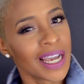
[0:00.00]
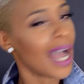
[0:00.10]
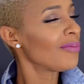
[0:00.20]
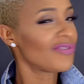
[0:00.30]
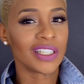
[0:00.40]

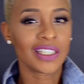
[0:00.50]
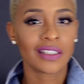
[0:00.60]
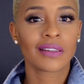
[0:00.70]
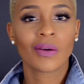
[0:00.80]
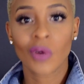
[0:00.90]
I'm
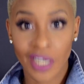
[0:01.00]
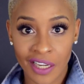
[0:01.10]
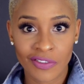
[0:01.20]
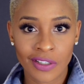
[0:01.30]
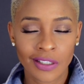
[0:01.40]
feeling
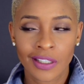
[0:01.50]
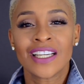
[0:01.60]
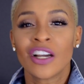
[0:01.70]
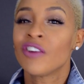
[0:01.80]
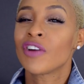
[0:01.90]
whatever.
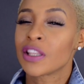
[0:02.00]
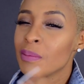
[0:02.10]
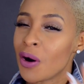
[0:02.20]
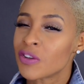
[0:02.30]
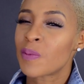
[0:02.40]
For the
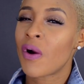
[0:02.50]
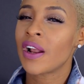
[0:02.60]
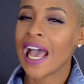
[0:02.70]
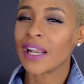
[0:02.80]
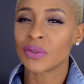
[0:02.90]
most
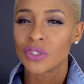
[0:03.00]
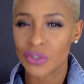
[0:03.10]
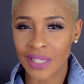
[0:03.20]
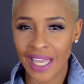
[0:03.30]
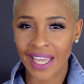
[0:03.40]
part, I don't
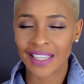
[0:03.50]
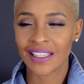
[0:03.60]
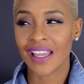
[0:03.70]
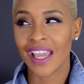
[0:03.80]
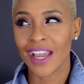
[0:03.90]
do that.
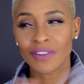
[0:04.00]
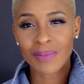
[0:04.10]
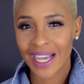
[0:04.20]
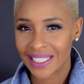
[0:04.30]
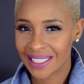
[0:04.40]

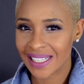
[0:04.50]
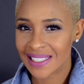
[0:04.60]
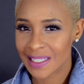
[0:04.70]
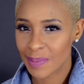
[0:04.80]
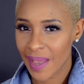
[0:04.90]
Everybody
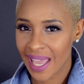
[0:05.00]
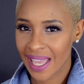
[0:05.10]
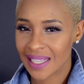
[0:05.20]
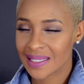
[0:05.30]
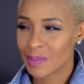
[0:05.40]
gets a
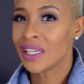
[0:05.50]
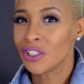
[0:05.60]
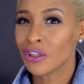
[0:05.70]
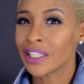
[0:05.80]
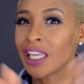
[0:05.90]
pass, but
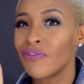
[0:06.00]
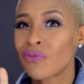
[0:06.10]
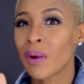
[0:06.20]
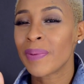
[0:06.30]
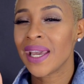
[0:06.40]
you only get
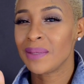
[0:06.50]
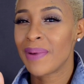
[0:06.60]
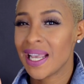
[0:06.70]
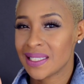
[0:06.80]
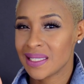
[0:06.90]
four petty
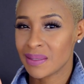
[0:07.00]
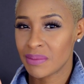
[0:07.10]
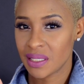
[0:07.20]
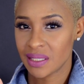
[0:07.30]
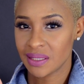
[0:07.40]
passes a
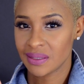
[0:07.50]
month.